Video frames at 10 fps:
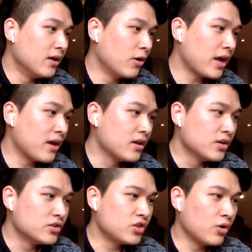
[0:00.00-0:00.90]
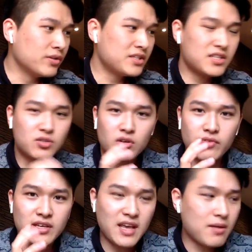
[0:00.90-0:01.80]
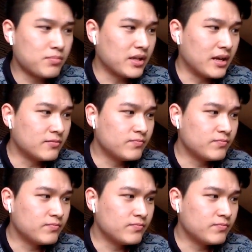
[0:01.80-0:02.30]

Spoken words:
Okay, so this is sort of a game plan.